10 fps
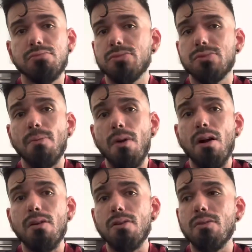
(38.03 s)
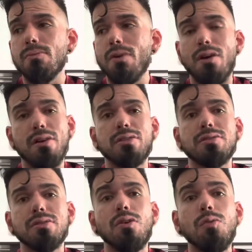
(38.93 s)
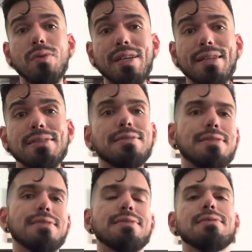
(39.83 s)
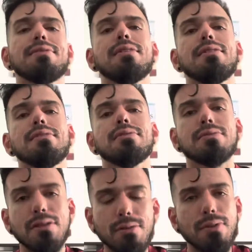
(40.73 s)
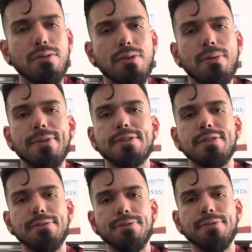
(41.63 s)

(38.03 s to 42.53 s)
tomorrow marks a week since I started recording myself.